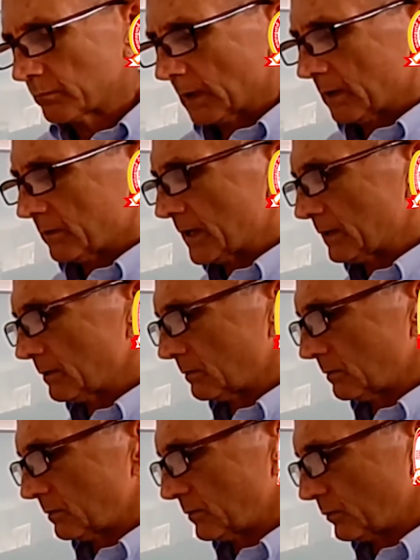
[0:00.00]
Then,
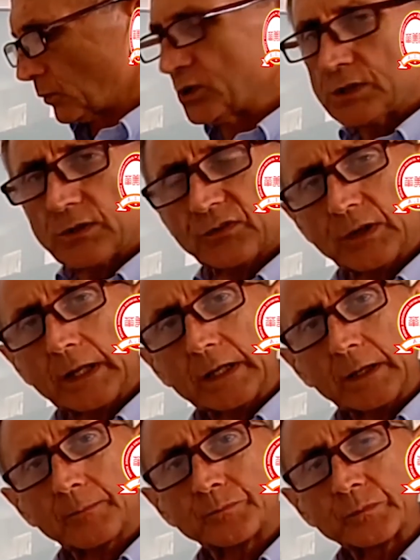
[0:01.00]
what do you think?
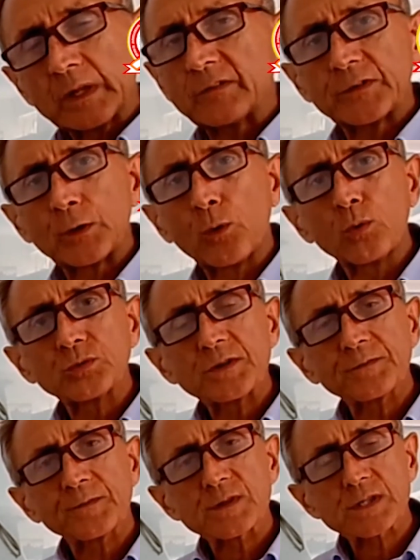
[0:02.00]
If they're all
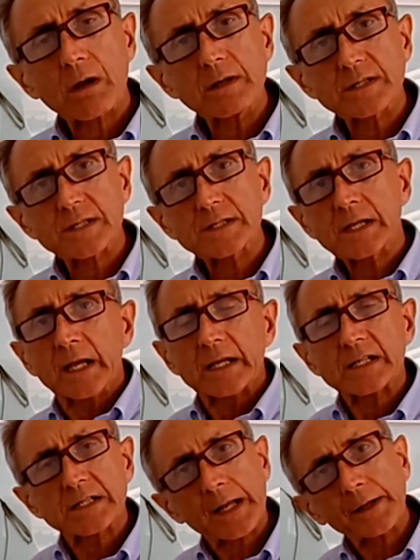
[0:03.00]
different sizes, is
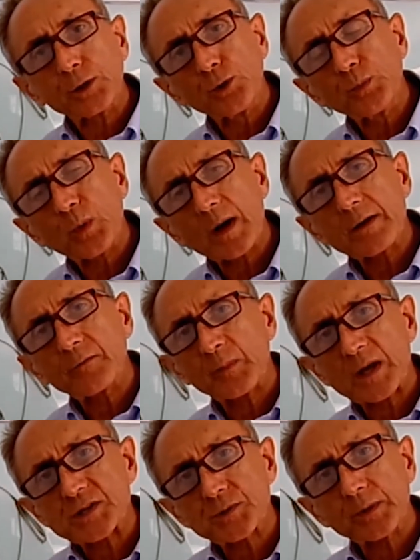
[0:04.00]
that a good way of
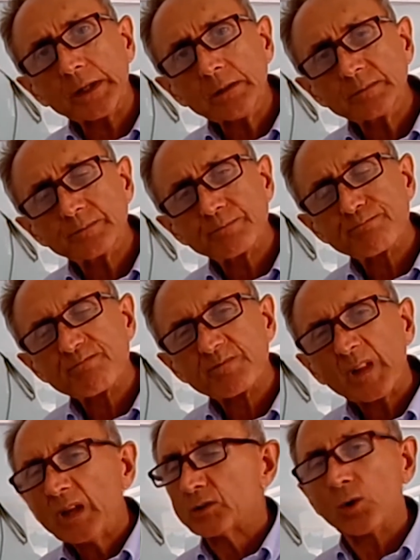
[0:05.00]
measuring?
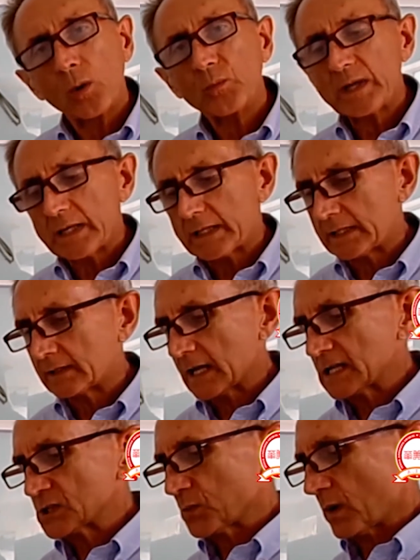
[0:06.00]
Not really.
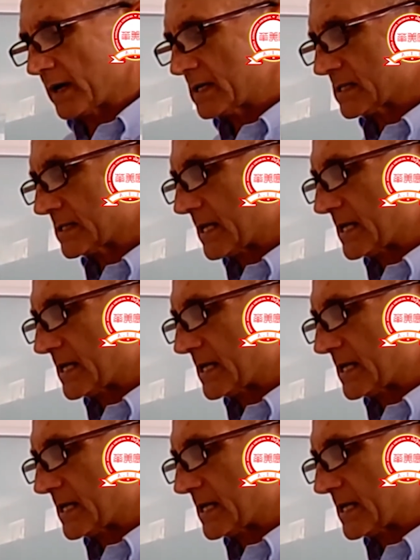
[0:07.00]
That's why it says